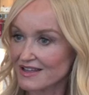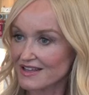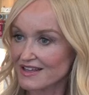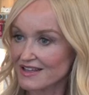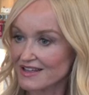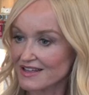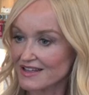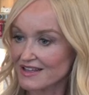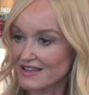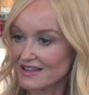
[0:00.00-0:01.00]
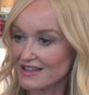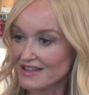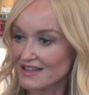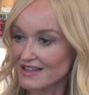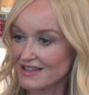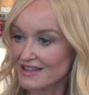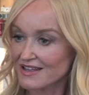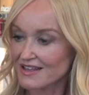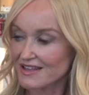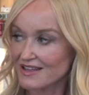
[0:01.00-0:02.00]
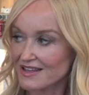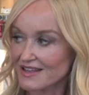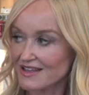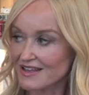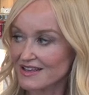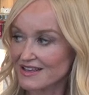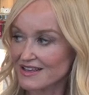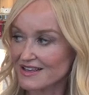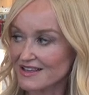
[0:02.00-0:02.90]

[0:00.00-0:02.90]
[no speech]